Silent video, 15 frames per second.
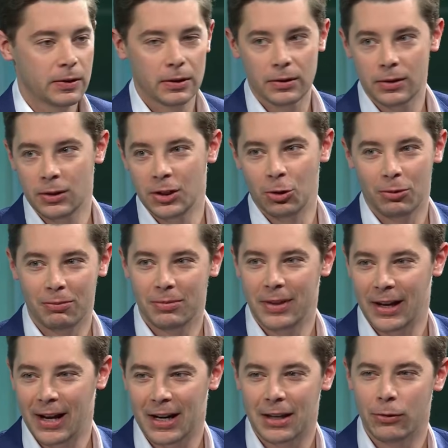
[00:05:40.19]
This, you, they
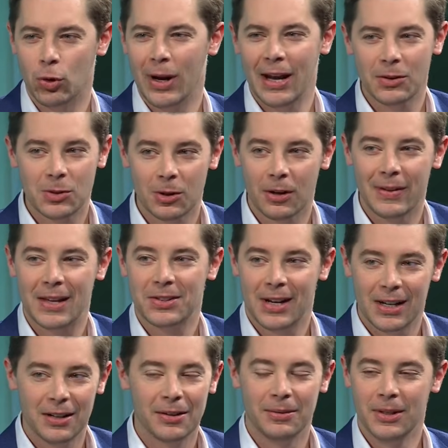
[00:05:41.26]
kind of give you an answer, and that's
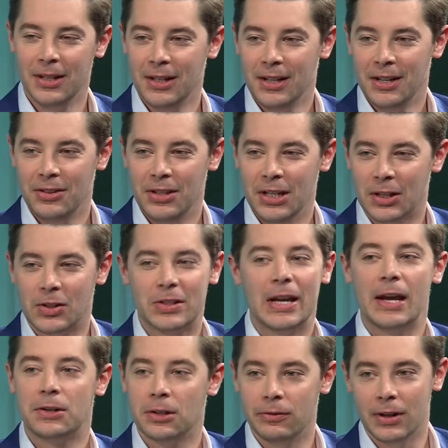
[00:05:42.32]
kind of the
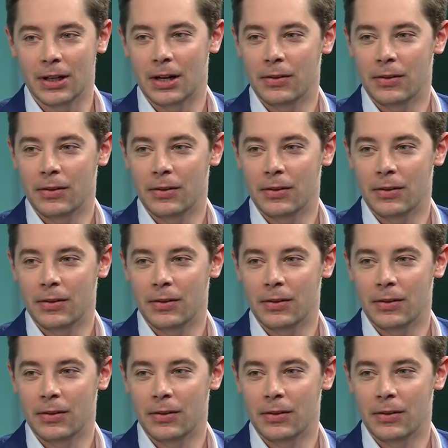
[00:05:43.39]
extent of it.